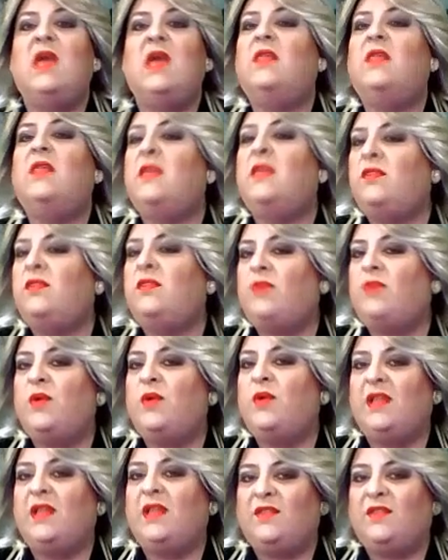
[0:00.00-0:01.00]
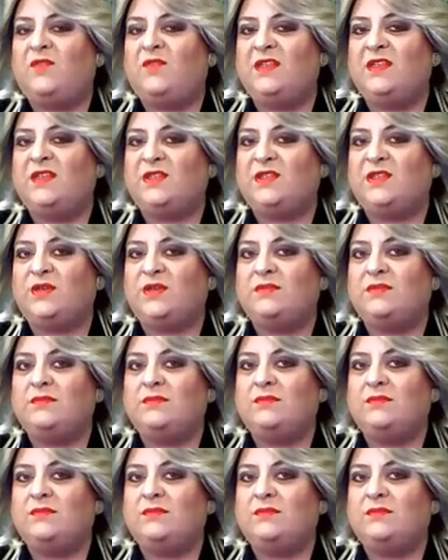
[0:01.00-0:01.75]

then throw it in the freezer.